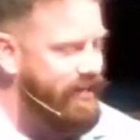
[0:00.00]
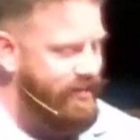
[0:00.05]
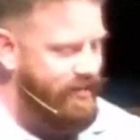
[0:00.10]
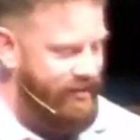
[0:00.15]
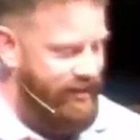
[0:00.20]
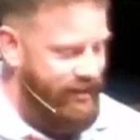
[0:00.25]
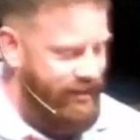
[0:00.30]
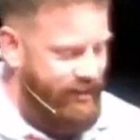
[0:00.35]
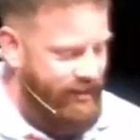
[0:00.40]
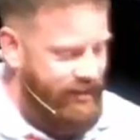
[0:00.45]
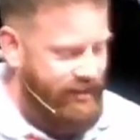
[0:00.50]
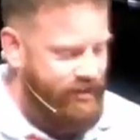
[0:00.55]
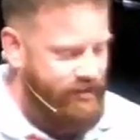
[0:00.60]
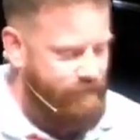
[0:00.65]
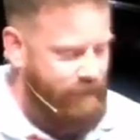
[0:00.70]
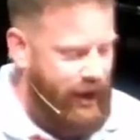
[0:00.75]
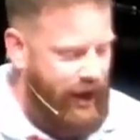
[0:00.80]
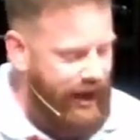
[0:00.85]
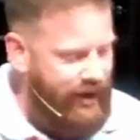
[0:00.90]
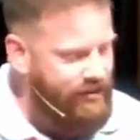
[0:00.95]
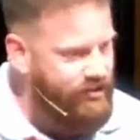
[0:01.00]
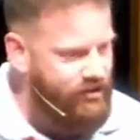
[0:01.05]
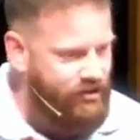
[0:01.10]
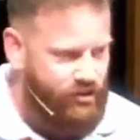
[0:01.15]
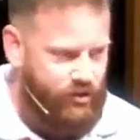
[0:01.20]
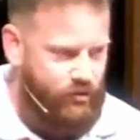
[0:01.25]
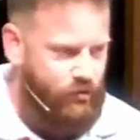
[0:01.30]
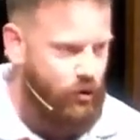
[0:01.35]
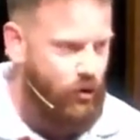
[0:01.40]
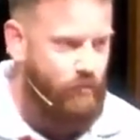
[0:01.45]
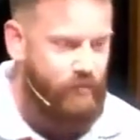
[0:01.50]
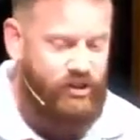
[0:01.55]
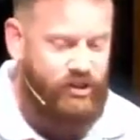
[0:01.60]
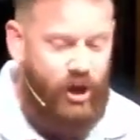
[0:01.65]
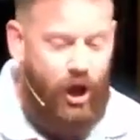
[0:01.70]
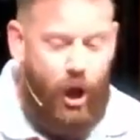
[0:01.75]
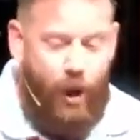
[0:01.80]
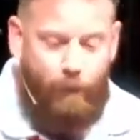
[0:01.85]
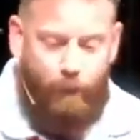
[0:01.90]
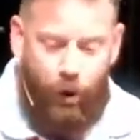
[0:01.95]
is, in this passage in Romans,
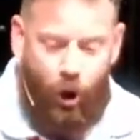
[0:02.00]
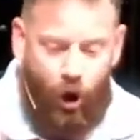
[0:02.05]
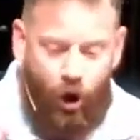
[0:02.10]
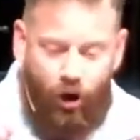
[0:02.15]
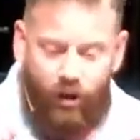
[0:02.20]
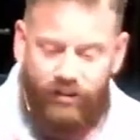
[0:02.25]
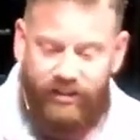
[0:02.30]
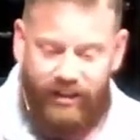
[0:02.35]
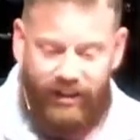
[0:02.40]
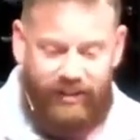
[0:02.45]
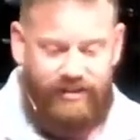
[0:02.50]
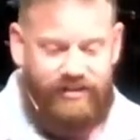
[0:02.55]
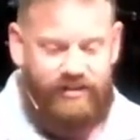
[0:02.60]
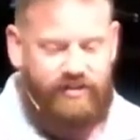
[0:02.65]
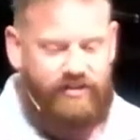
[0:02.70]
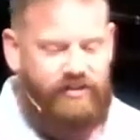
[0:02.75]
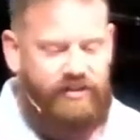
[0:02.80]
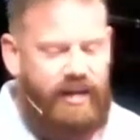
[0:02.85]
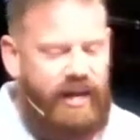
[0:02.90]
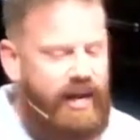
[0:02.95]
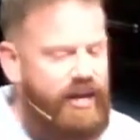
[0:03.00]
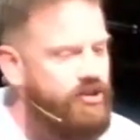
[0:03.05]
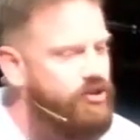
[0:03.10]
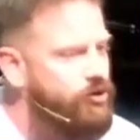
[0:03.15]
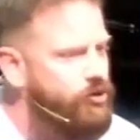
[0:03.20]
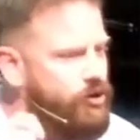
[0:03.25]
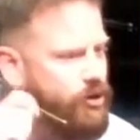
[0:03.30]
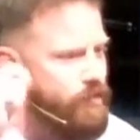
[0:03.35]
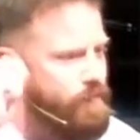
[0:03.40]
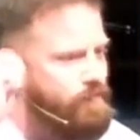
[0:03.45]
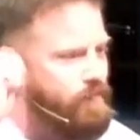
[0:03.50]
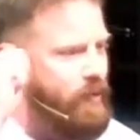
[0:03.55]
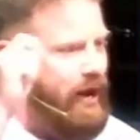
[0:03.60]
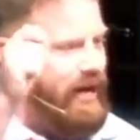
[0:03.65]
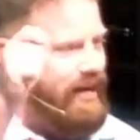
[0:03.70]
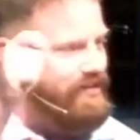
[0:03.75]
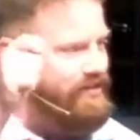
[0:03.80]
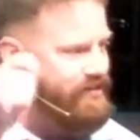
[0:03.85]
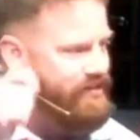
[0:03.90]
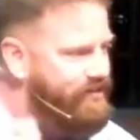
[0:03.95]
Paul doesn't say, do your
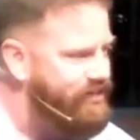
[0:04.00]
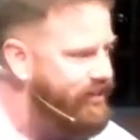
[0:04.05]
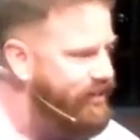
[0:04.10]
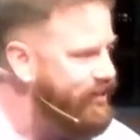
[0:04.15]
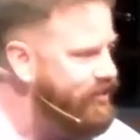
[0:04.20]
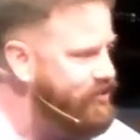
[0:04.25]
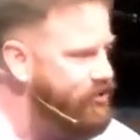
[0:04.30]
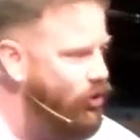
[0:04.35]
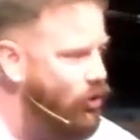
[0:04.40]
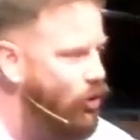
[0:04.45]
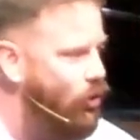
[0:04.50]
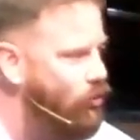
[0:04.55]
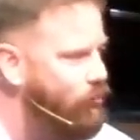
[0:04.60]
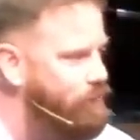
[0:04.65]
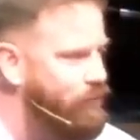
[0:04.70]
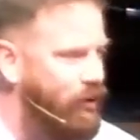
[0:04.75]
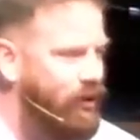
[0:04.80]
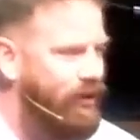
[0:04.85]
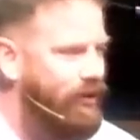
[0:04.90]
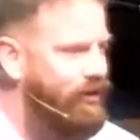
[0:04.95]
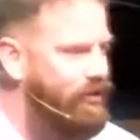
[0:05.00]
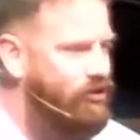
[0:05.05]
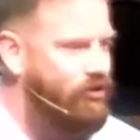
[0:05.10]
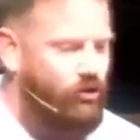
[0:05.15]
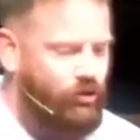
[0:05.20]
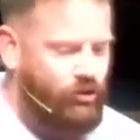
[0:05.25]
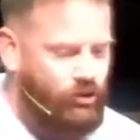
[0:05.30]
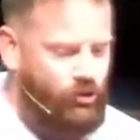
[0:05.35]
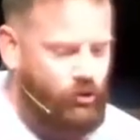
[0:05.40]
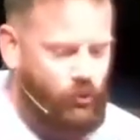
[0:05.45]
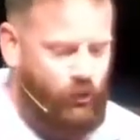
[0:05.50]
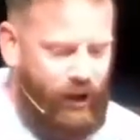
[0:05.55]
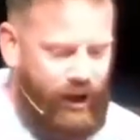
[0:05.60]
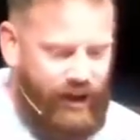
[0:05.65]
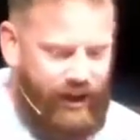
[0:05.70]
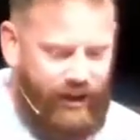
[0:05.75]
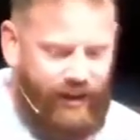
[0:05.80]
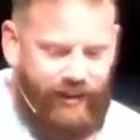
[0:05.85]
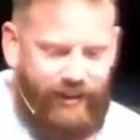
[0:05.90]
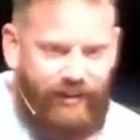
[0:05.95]
best to hold political
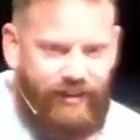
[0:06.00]
sway.